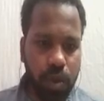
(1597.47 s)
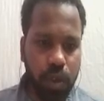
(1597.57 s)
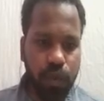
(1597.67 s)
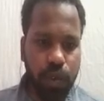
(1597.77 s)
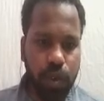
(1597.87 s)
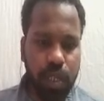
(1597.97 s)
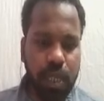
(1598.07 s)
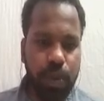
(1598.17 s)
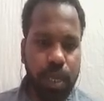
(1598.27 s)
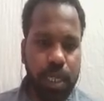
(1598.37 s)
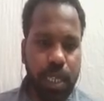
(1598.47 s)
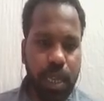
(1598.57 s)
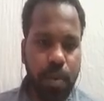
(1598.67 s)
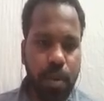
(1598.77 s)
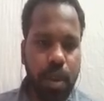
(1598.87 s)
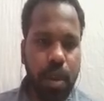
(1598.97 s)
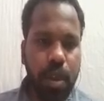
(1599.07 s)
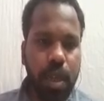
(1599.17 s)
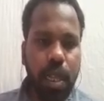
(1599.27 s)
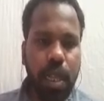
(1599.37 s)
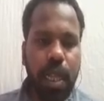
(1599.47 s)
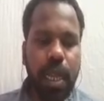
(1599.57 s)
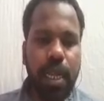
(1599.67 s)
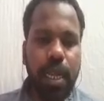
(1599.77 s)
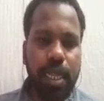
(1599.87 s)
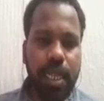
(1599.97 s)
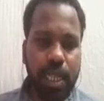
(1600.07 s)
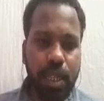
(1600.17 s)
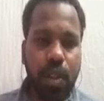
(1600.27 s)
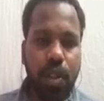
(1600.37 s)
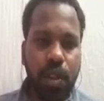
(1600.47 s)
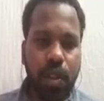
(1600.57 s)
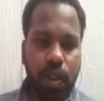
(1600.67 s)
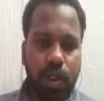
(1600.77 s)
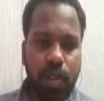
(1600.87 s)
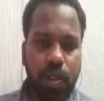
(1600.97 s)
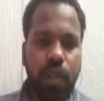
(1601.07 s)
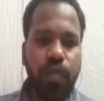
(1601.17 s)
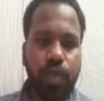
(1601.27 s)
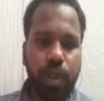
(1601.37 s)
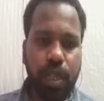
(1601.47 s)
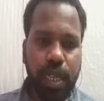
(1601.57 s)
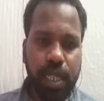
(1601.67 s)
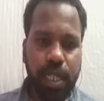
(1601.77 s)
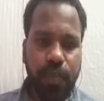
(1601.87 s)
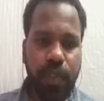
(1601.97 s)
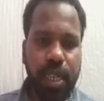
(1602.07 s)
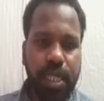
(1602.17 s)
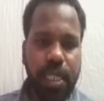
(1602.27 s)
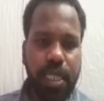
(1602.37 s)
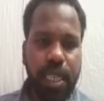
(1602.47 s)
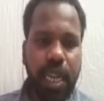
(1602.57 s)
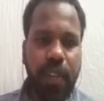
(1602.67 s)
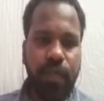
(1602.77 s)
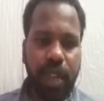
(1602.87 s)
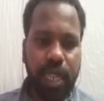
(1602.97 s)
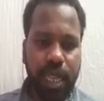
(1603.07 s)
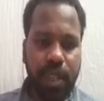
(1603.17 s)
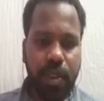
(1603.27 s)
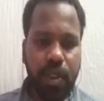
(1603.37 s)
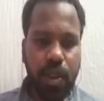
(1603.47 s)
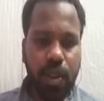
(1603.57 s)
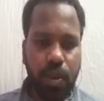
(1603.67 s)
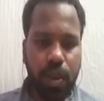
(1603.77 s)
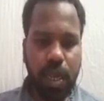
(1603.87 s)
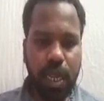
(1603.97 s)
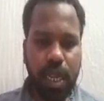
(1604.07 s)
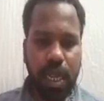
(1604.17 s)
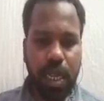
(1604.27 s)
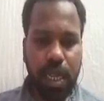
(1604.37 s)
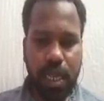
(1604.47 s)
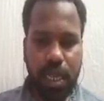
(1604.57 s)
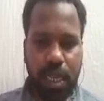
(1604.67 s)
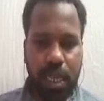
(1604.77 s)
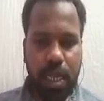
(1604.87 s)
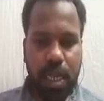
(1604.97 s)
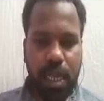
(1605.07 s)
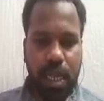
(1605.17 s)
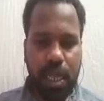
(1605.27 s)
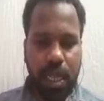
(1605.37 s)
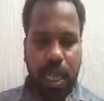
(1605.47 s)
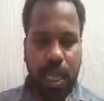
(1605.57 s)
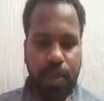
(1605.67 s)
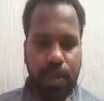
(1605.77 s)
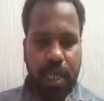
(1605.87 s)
not fraud. So, but same, like these are all not fraud cases. 56859. Okay, let